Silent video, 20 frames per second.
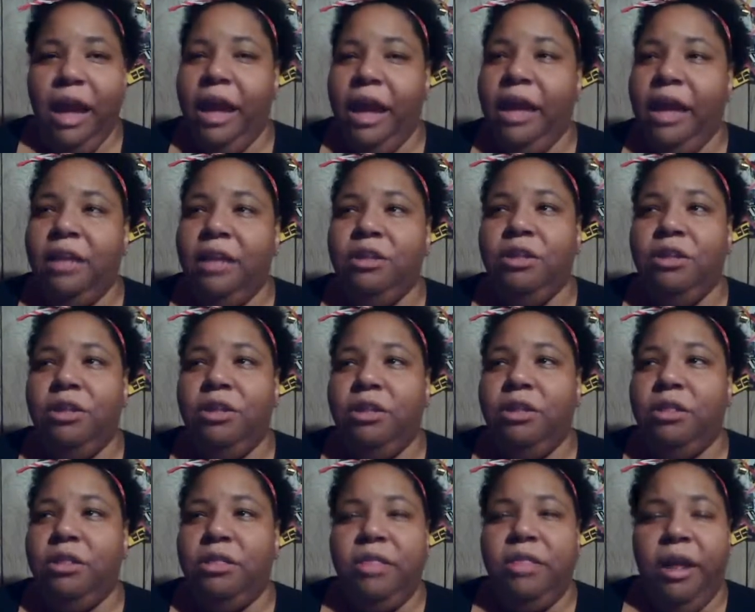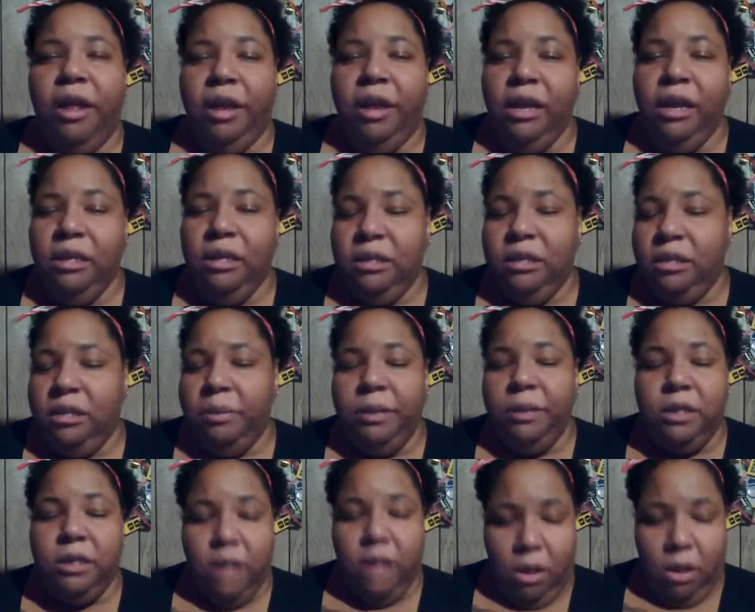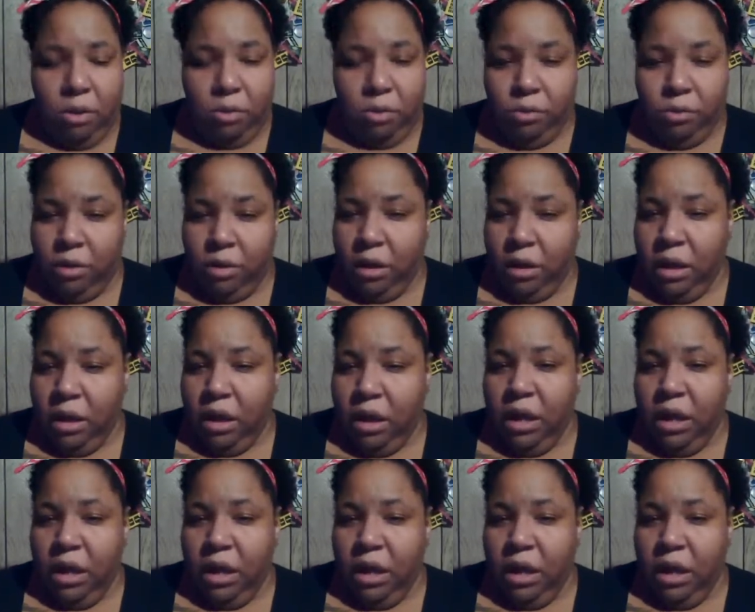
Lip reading: and they're easy to be sold.